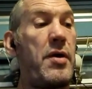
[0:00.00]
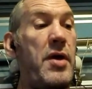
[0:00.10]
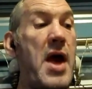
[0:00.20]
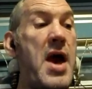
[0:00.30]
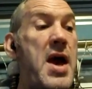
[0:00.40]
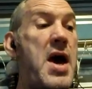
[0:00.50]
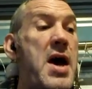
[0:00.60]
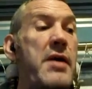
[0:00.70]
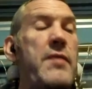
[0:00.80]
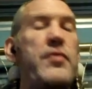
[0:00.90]

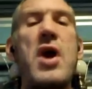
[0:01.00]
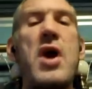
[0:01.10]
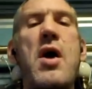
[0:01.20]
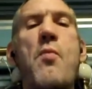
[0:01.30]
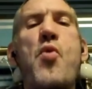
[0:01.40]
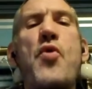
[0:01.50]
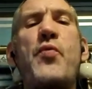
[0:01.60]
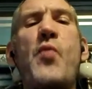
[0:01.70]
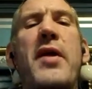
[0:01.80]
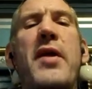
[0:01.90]
Yeah. It was a
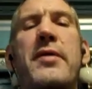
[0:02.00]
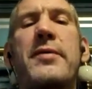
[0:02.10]
wooden one.